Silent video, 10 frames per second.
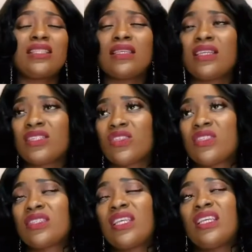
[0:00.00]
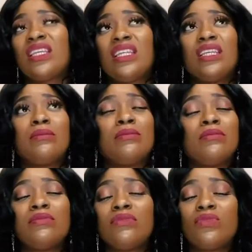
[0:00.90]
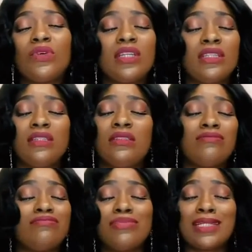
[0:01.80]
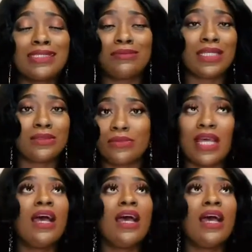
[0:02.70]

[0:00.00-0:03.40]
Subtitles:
it's not sinking in, what is blah blah blah blah.